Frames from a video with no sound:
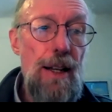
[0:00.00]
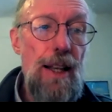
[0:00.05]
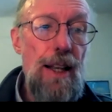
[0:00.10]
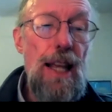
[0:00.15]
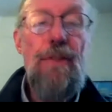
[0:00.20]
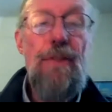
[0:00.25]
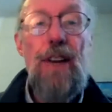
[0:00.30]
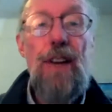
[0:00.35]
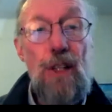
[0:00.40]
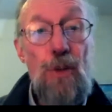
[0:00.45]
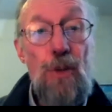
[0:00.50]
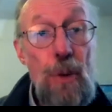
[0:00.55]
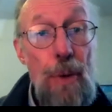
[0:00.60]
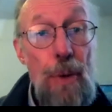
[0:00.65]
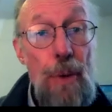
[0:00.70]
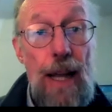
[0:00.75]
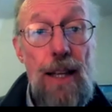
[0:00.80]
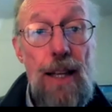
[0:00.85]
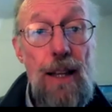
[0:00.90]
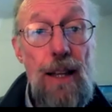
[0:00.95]
even as we
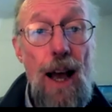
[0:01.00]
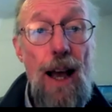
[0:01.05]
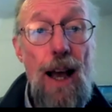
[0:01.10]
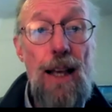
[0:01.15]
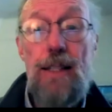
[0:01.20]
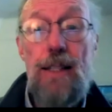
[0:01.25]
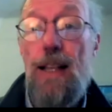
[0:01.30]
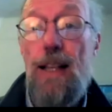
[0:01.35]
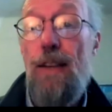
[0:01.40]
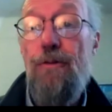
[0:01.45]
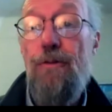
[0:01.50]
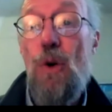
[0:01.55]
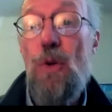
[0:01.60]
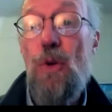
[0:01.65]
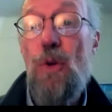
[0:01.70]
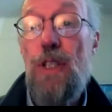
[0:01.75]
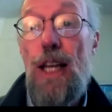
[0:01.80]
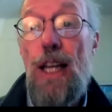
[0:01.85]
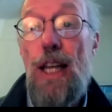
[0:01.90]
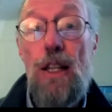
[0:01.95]
recognize that
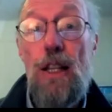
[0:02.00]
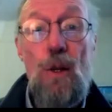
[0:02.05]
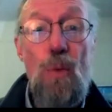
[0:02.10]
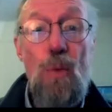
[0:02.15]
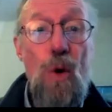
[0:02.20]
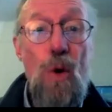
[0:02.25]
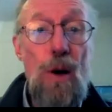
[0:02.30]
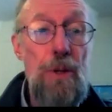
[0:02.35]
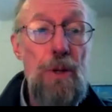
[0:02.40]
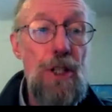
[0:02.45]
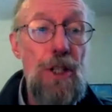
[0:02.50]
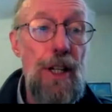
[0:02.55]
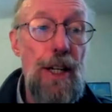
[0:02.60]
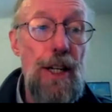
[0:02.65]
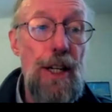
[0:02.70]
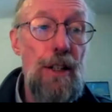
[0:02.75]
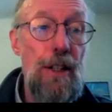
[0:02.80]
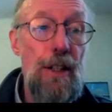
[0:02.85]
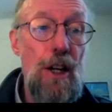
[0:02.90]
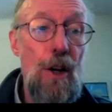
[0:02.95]
folks in the war
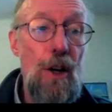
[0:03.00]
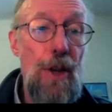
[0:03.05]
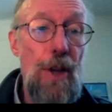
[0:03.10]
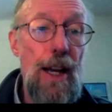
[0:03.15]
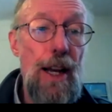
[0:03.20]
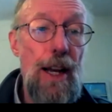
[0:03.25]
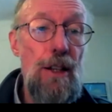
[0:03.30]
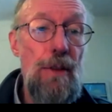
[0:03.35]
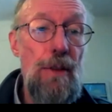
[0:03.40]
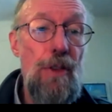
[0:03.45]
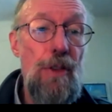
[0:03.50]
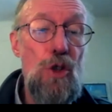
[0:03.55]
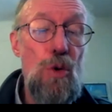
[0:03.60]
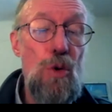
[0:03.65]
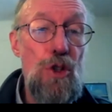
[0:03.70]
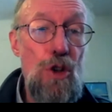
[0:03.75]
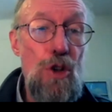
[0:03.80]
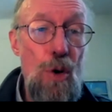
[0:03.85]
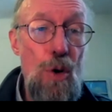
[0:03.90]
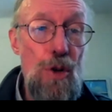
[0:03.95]
machine, that
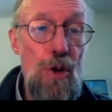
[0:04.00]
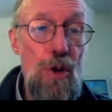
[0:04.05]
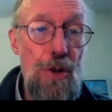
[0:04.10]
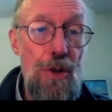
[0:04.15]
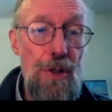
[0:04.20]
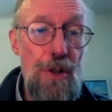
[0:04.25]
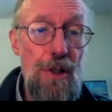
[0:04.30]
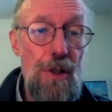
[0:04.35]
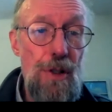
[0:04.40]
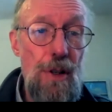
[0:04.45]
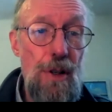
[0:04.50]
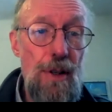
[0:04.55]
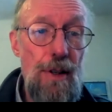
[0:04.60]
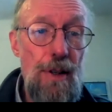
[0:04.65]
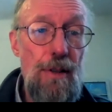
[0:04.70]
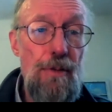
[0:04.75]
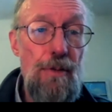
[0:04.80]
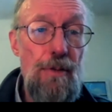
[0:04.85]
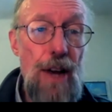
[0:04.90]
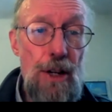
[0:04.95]
individual soldiers,
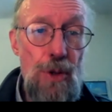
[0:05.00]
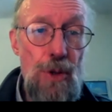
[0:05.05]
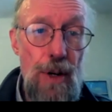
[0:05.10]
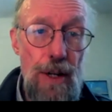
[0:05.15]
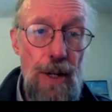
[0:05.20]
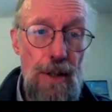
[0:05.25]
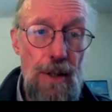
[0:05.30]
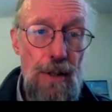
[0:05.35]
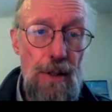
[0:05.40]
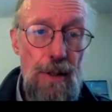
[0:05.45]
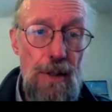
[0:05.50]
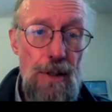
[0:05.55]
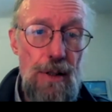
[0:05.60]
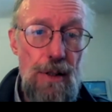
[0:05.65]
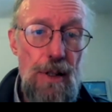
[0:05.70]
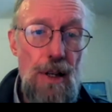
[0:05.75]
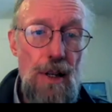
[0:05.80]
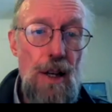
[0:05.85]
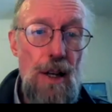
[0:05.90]
veterans,